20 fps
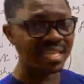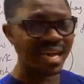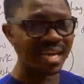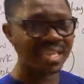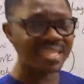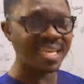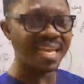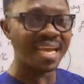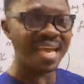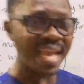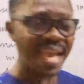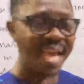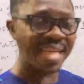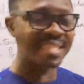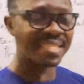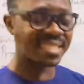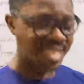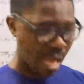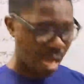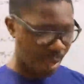that
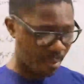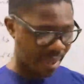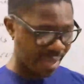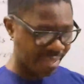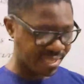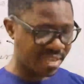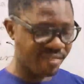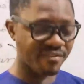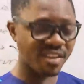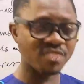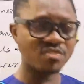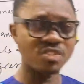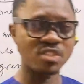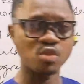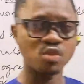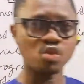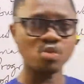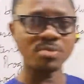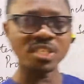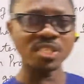anytime an inventory
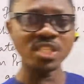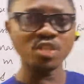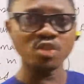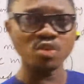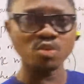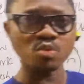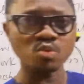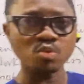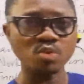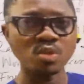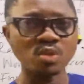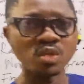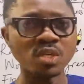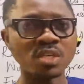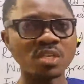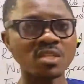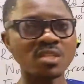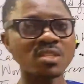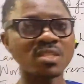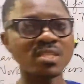is to be issued,
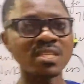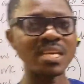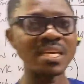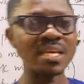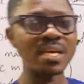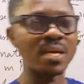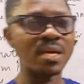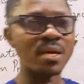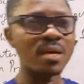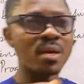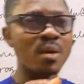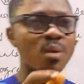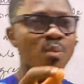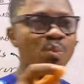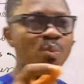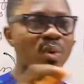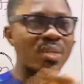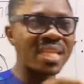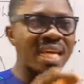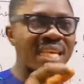the
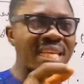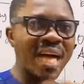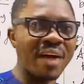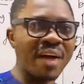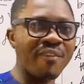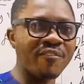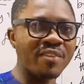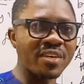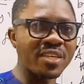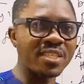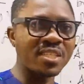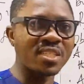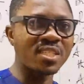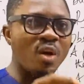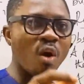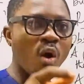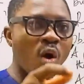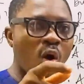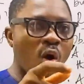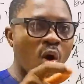weighted average
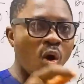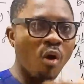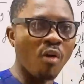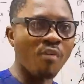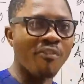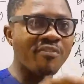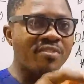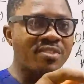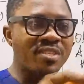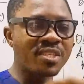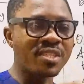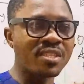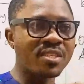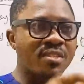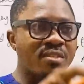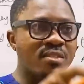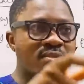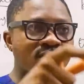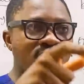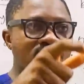of
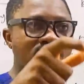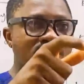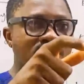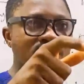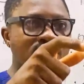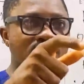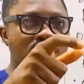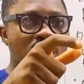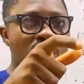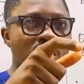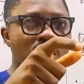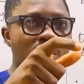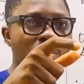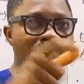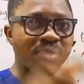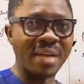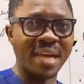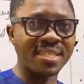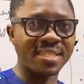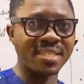the
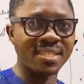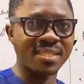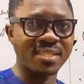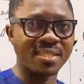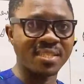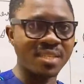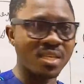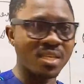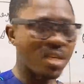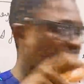prices